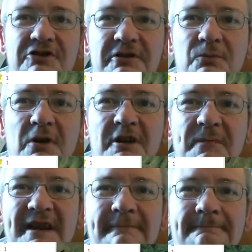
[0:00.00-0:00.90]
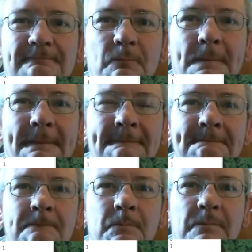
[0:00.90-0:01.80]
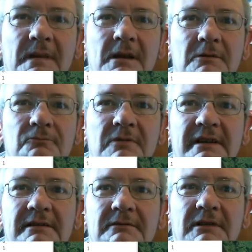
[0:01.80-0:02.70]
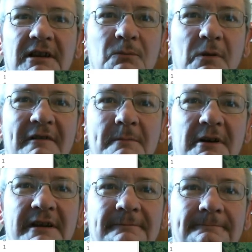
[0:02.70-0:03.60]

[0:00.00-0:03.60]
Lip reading: you what I mean. Right, where am I?